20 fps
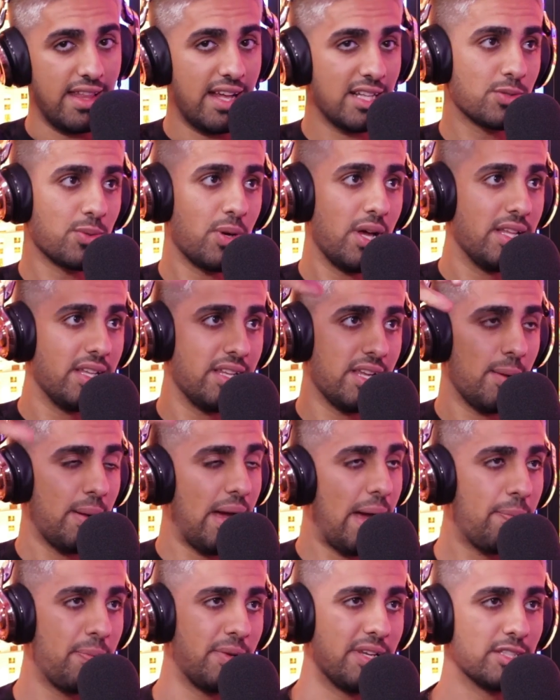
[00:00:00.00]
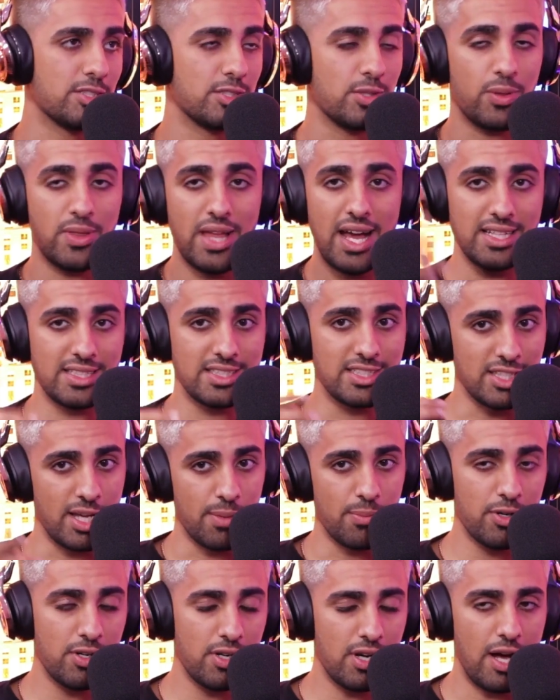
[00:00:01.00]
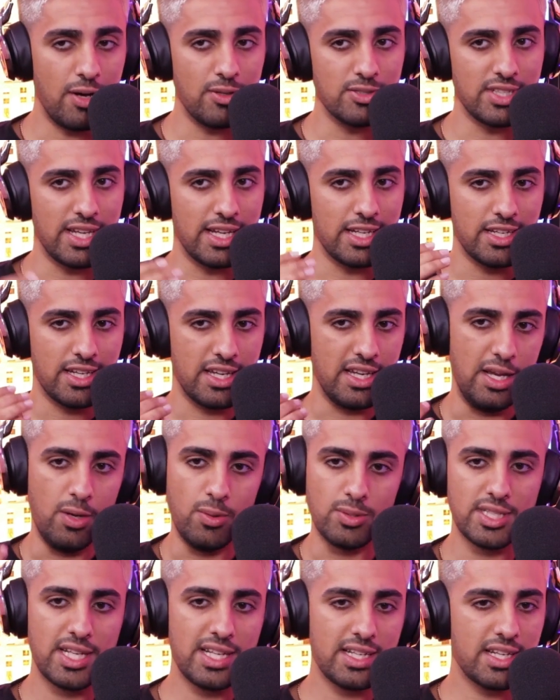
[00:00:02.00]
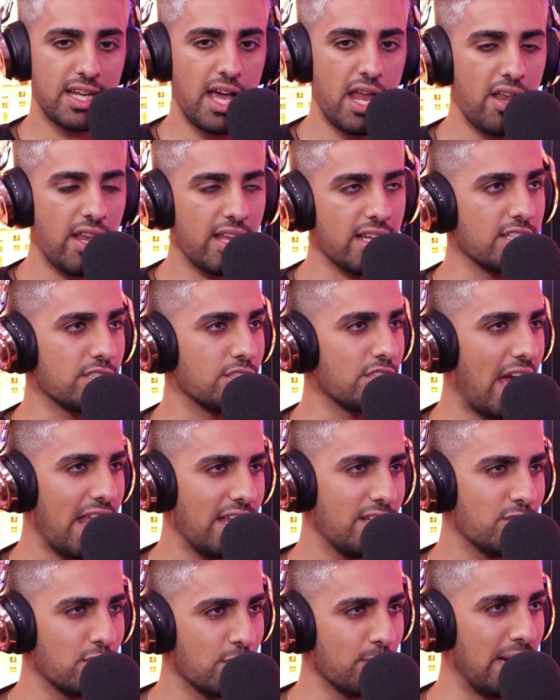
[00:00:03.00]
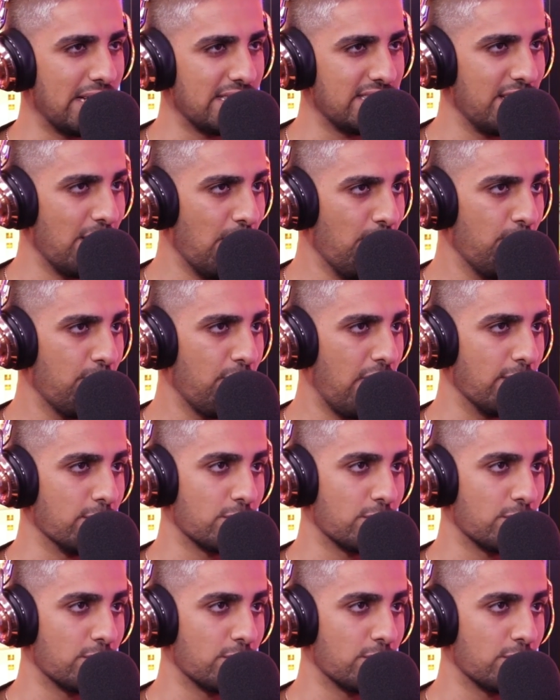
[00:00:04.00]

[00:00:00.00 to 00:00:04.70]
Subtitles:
And that's what ended up happening. So that summer, I was like, it was like kind of like a challenge to myself.